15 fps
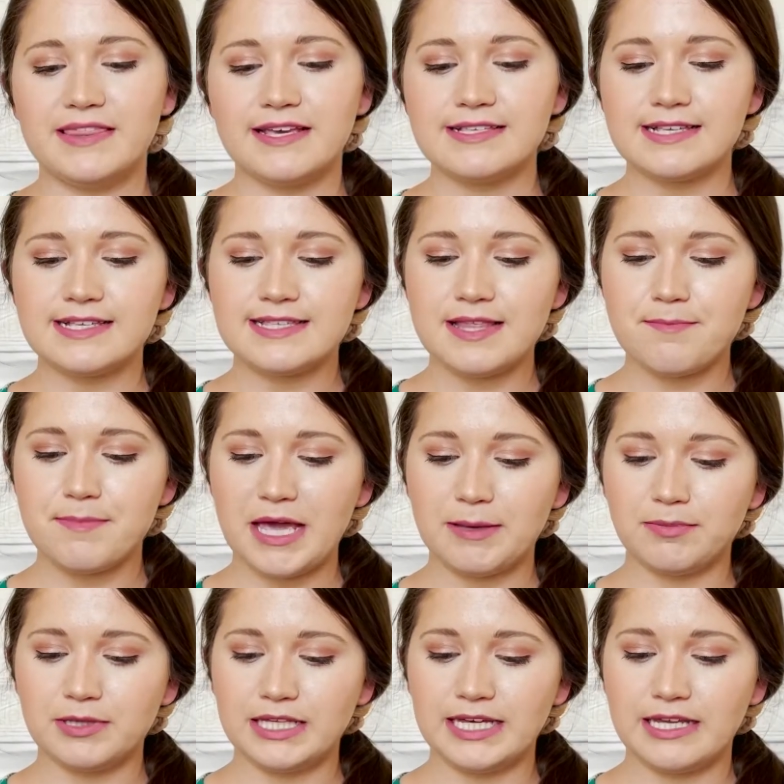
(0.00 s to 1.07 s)
this is the
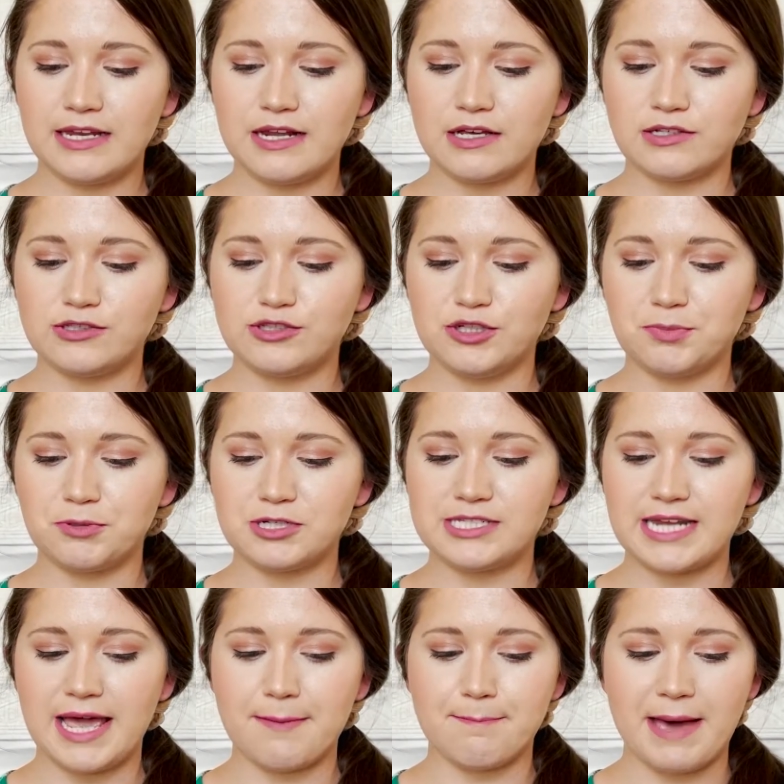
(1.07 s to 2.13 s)
Maybelline
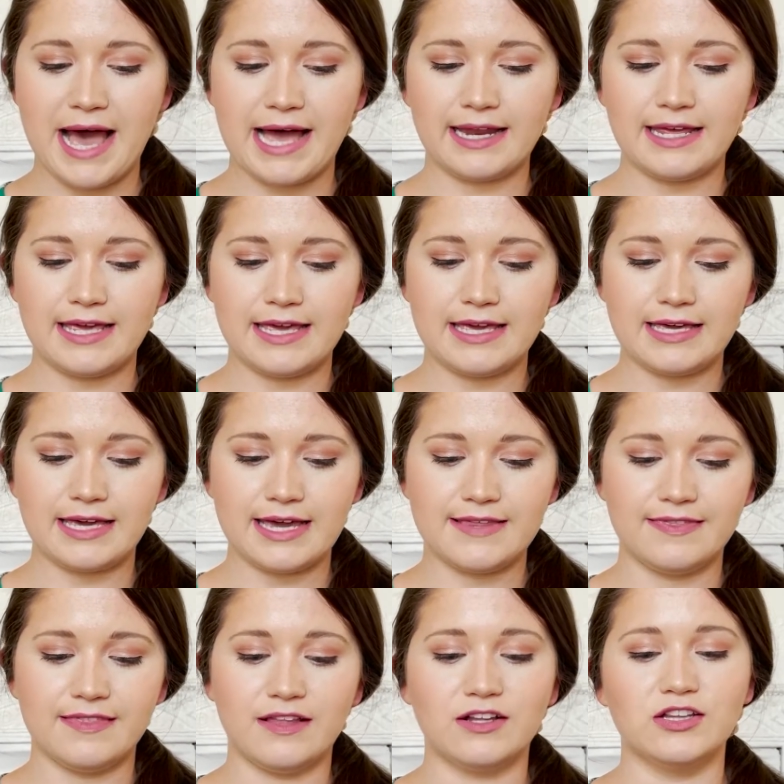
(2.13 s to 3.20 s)
Superstay Matte Ink
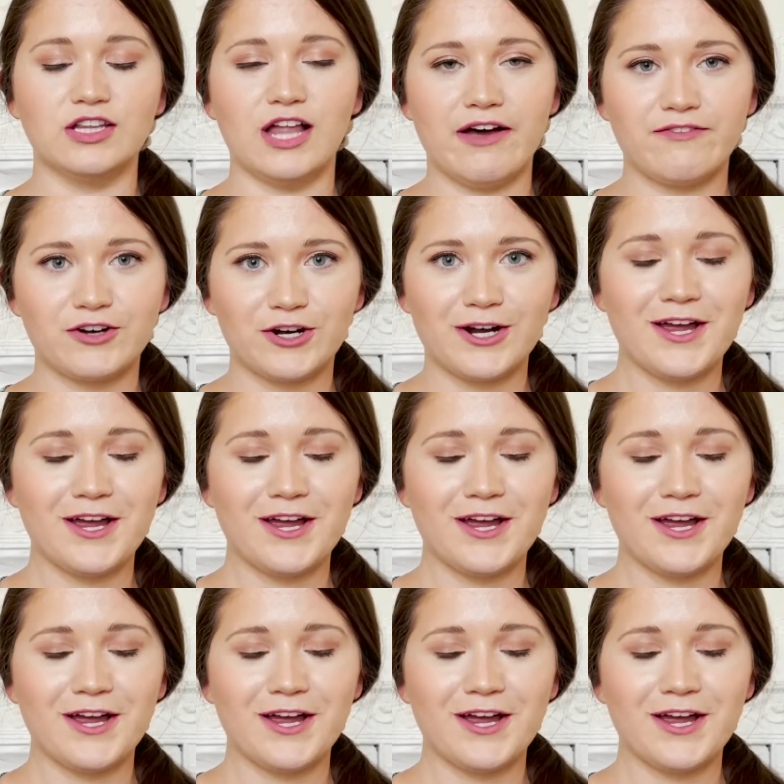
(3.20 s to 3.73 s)
and Lover.